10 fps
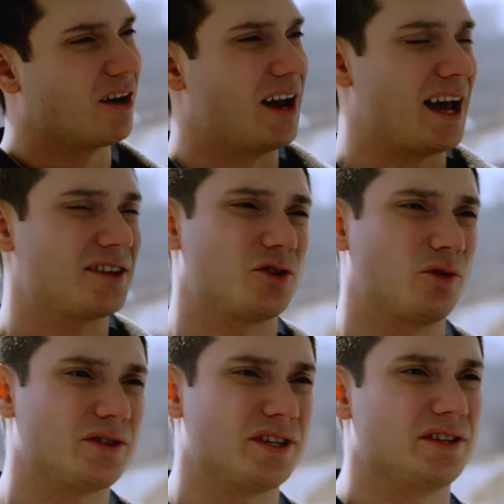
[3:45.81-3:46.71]
on
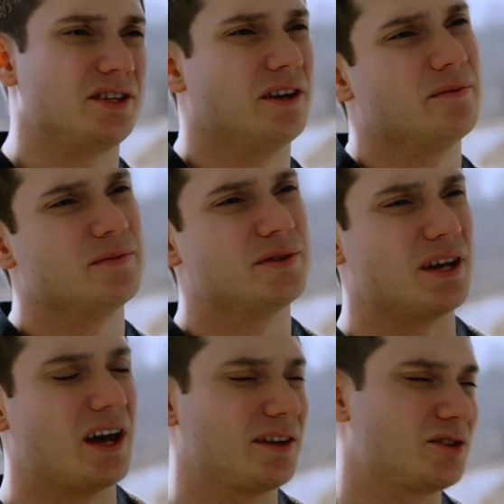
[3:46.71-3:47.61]
external systems,
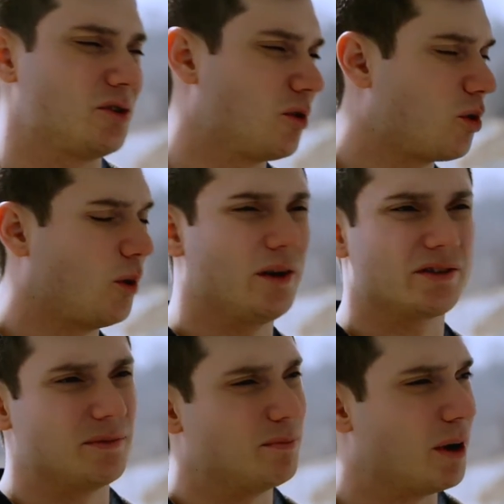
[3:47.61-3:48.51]
uh, external
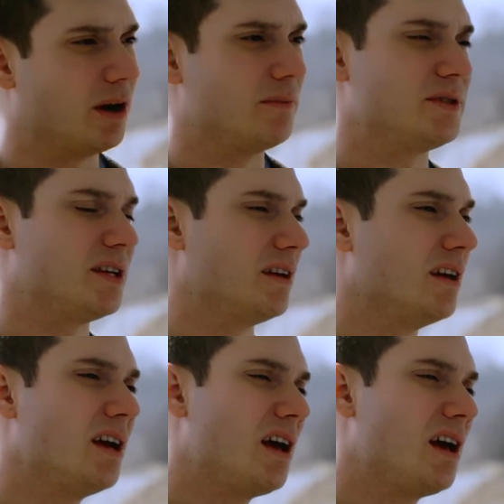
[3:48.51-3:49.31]
coils and pumps, and